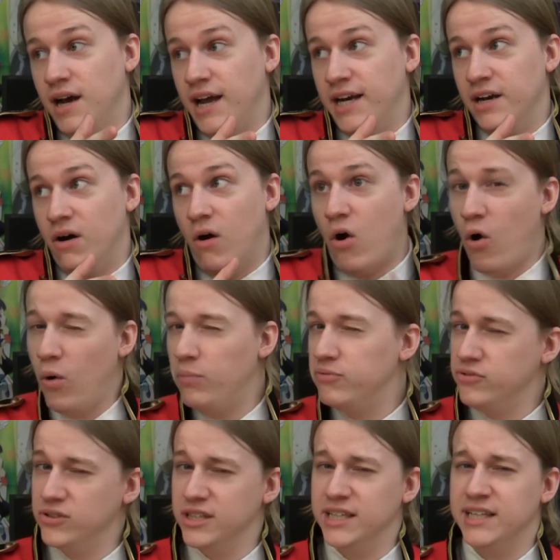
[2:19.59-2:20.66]
And
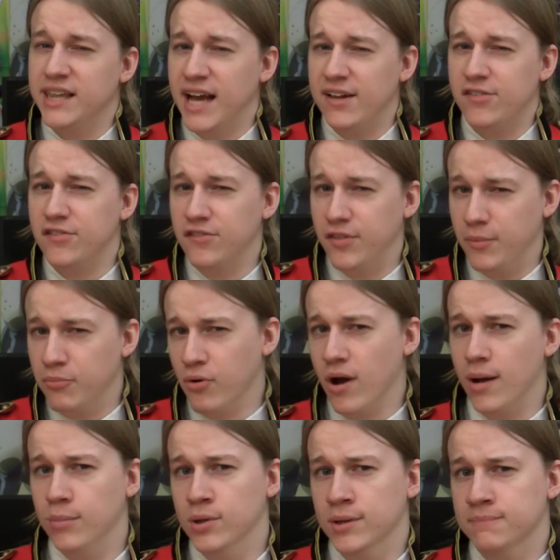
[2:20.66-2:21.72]
hopefully that's the
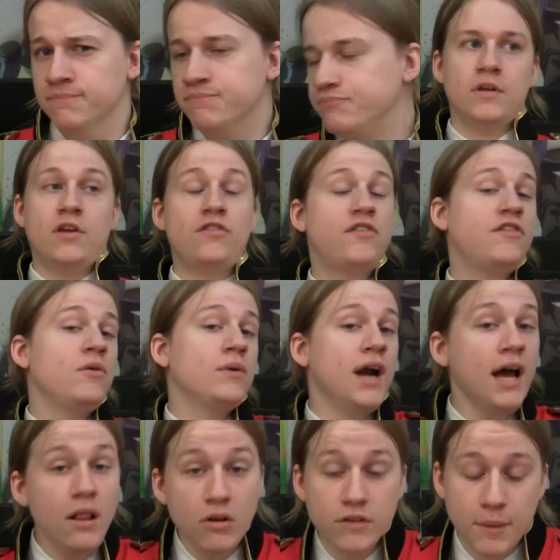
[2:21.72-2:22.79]
problem. Because you see, when
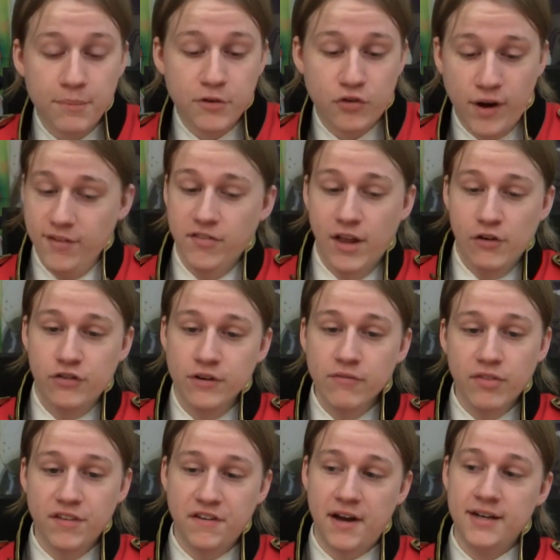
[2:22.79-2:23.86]
I looked up the translation
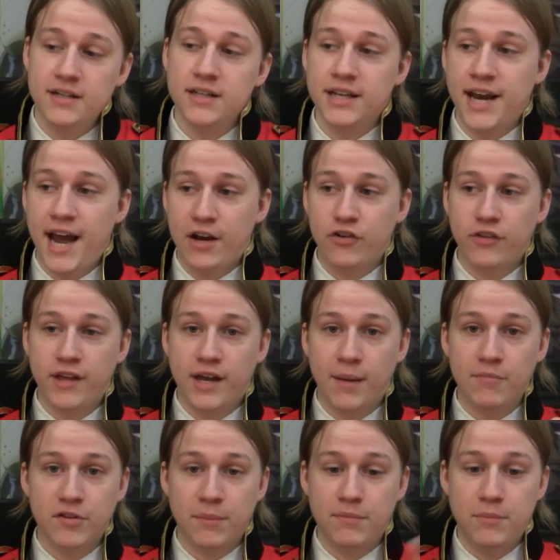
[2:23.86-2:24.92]
of the title, it actually
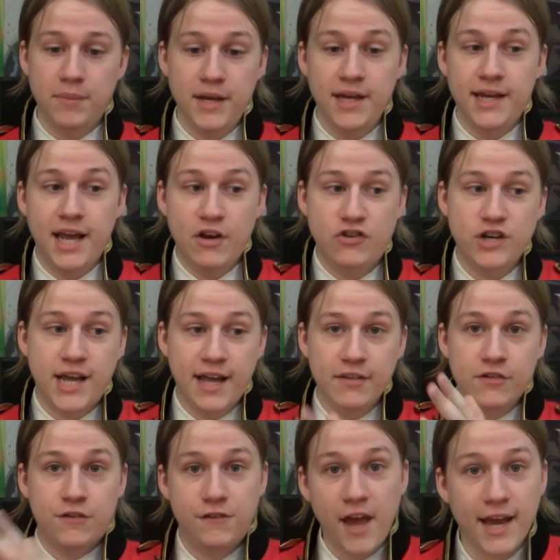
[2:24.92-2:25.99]
comes up to be
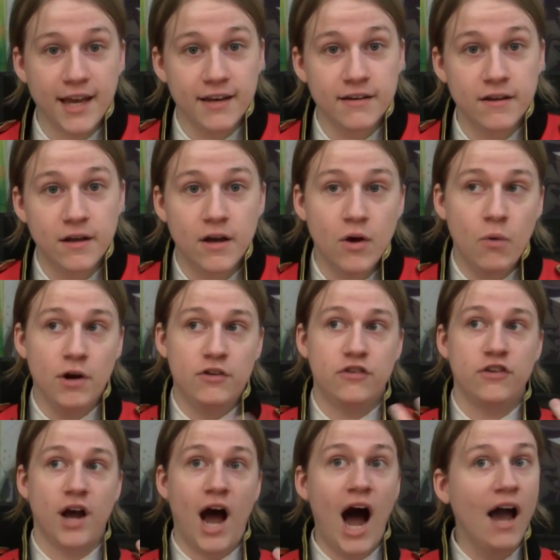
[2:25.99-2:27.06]
Genshiken Second,
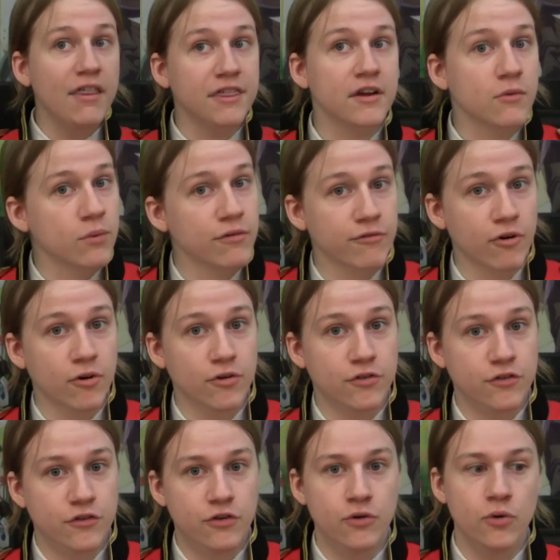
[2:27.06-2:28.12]
which I think
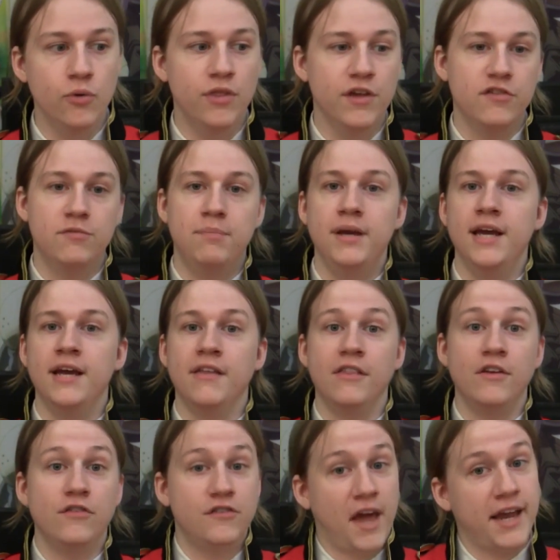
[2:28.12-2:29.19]
refers to this being
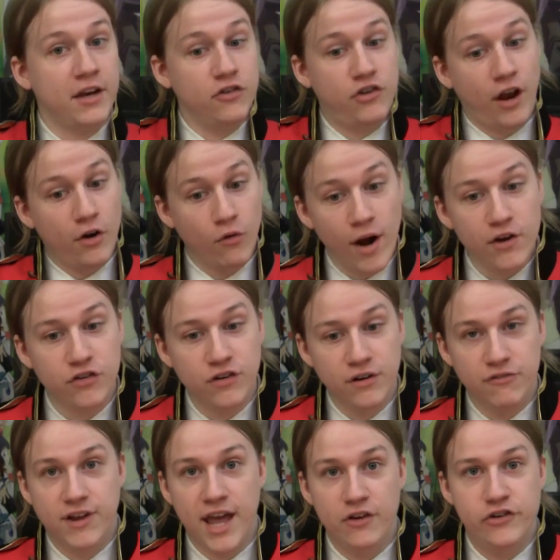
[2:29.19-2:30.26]
the second generation
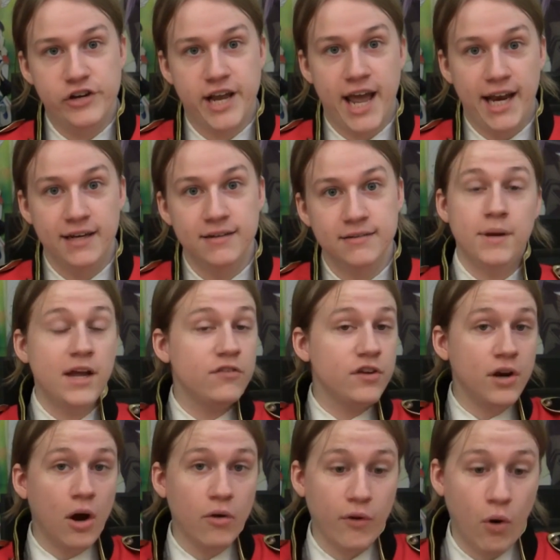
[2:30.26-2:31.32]
of Genshiken. Because,
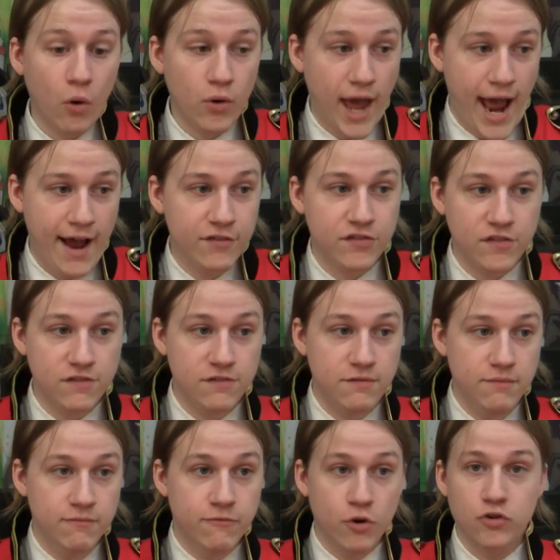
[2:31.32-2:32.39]
you know, the whole cast is
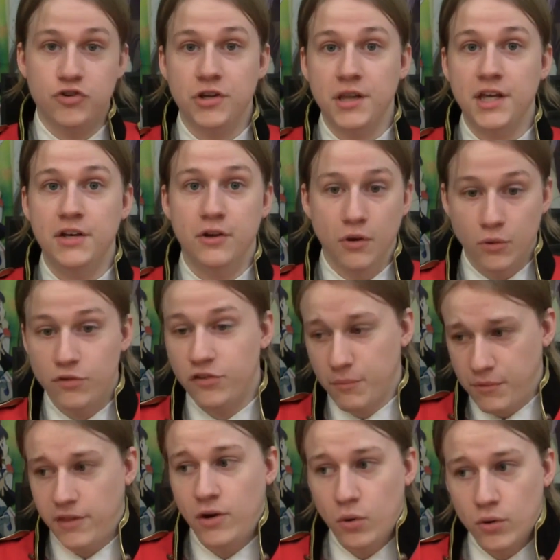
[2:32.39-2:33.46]
virtually new.
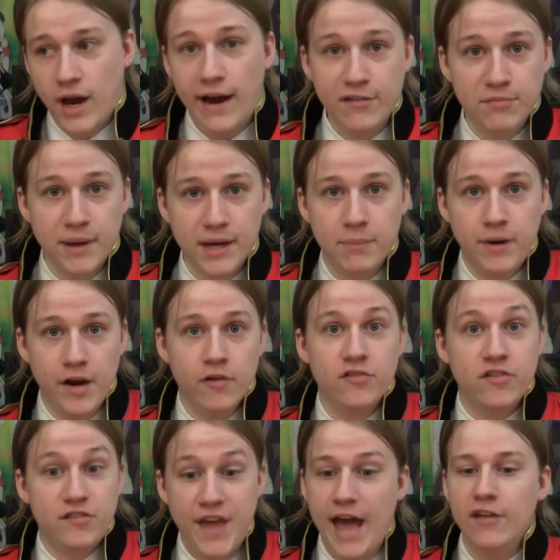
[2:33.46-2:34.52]
Some of the old guys make
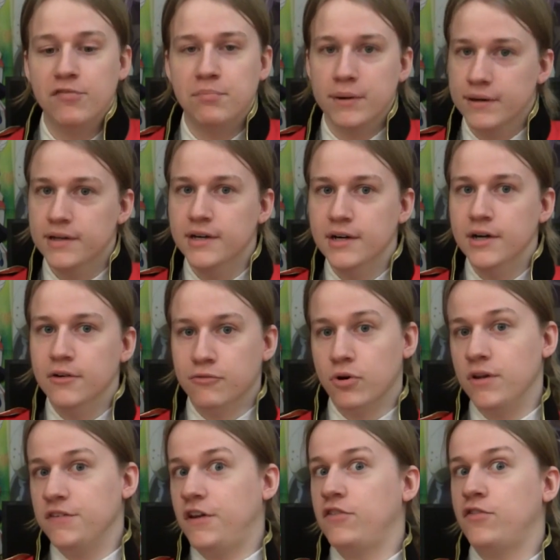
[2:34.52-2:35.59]
appearances, yes, but for
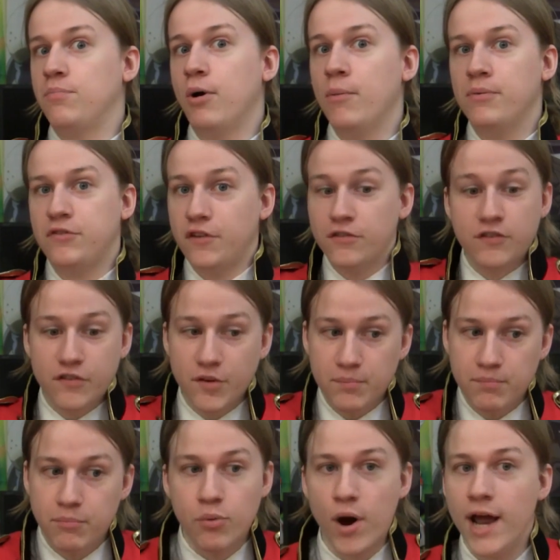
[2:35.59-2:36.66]
all intents and purposes, it's a
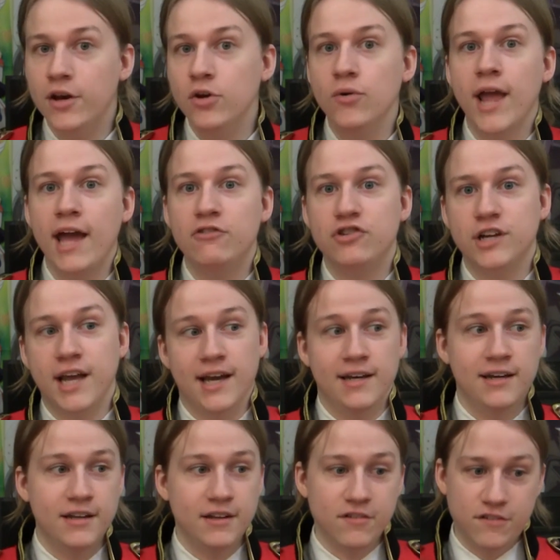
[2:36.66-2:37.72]
brand new
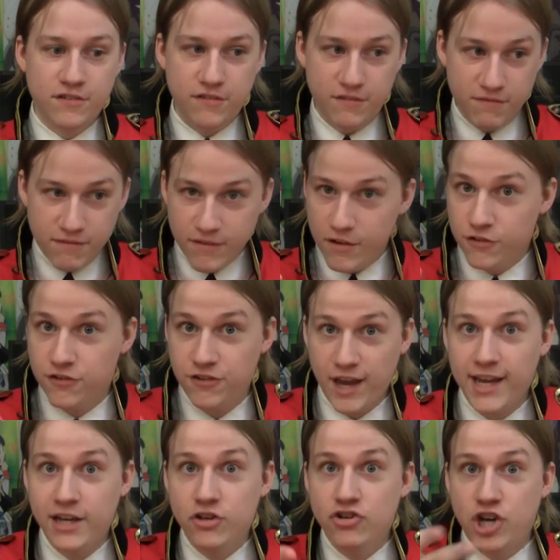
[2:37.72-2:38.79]
Genshiken, and it's the
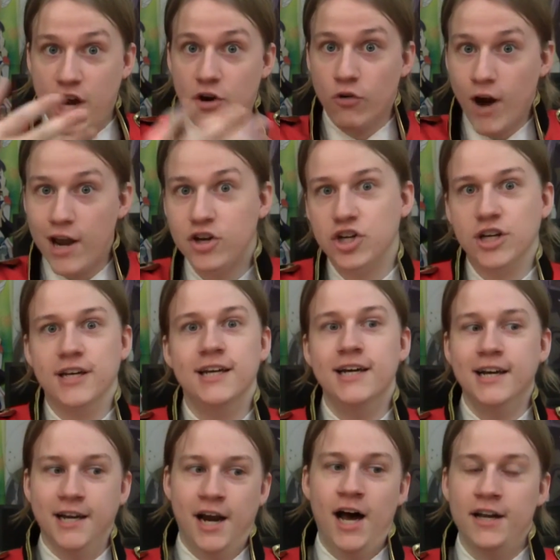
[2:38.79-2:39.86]
second generation,
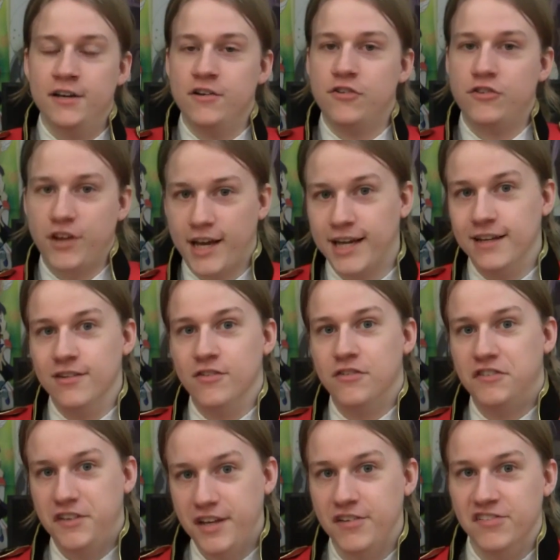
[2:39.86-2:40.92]
not second
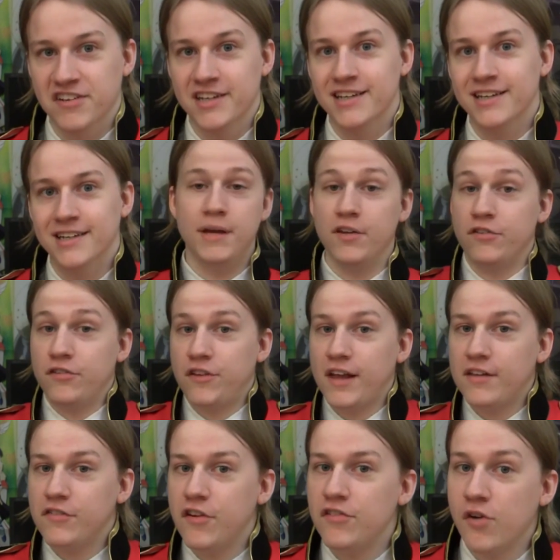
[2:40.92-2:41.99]
season. Because the
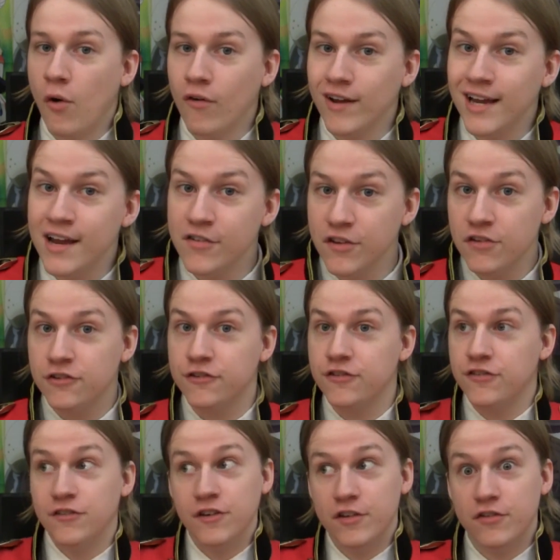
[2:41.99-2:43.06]
second season already
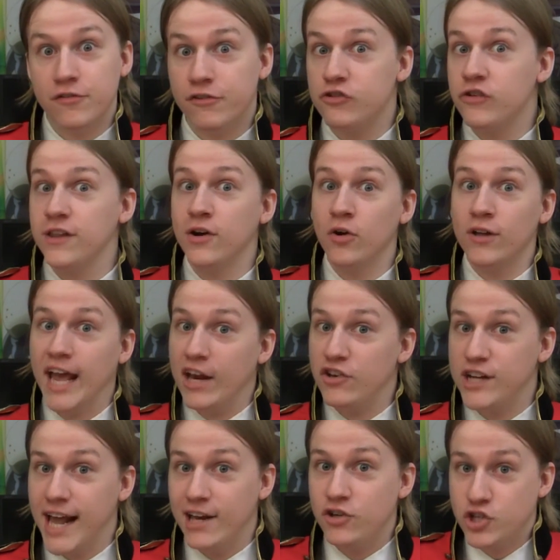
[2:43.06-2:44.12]
exists. It's officially called
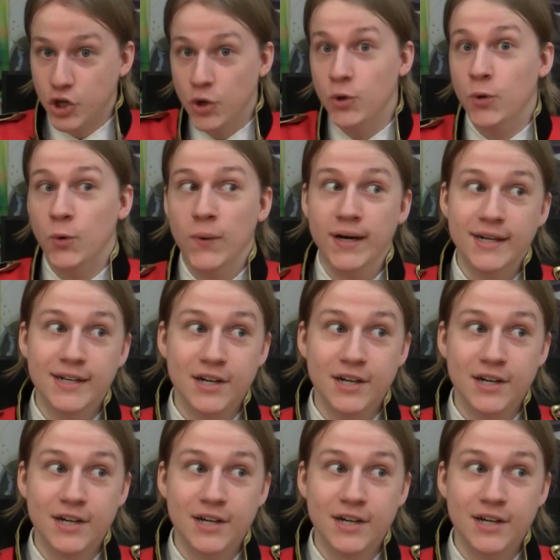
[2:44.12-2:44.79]
Genshiken 2.